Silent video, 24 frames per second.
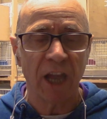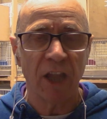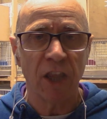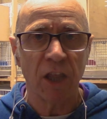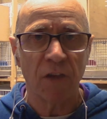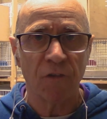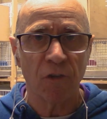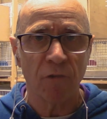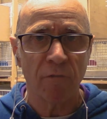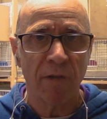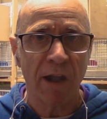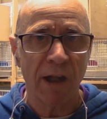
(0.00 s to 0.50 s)

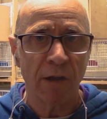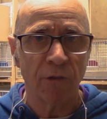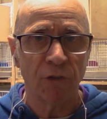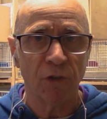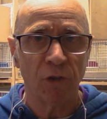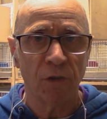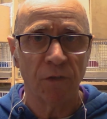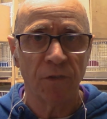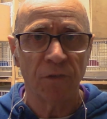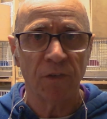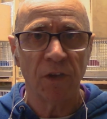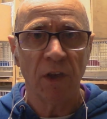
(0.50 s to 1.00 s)
another round
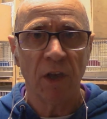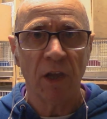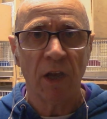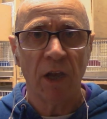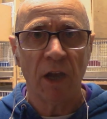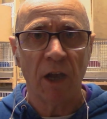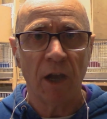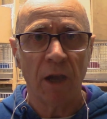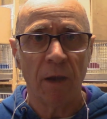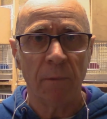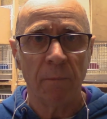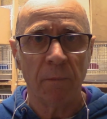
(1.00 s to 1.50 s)
of
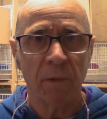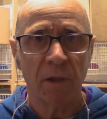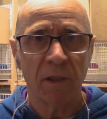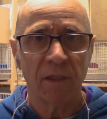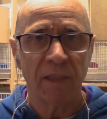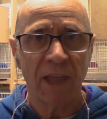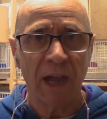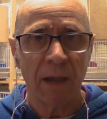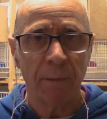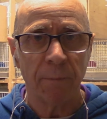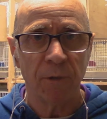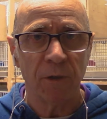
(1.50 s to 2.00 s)

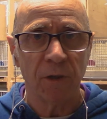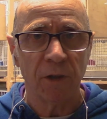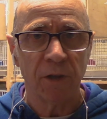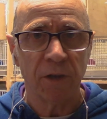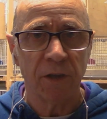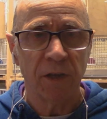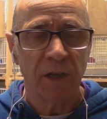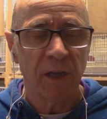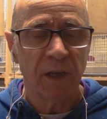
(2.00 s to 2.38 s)
that bird.